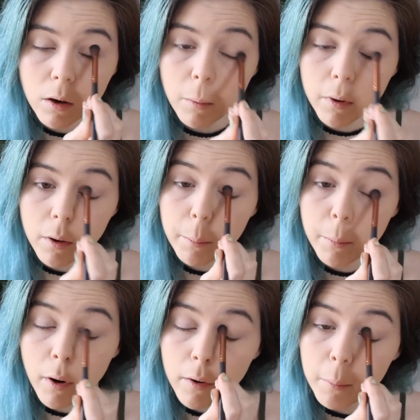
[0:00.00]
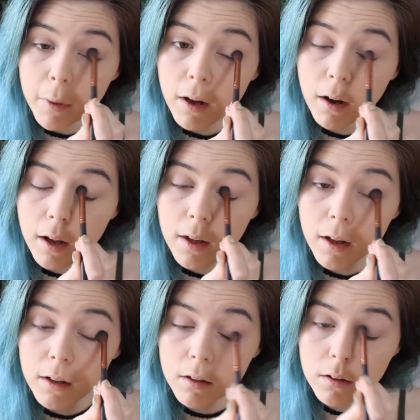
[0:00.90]
Hope I don't poke my eye
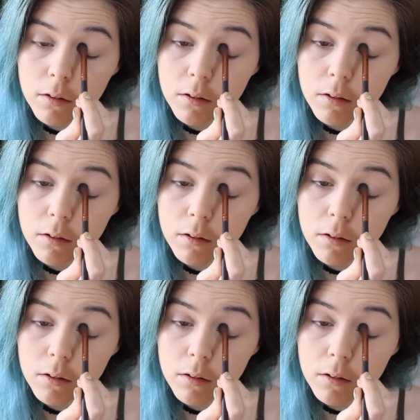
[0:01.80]
out.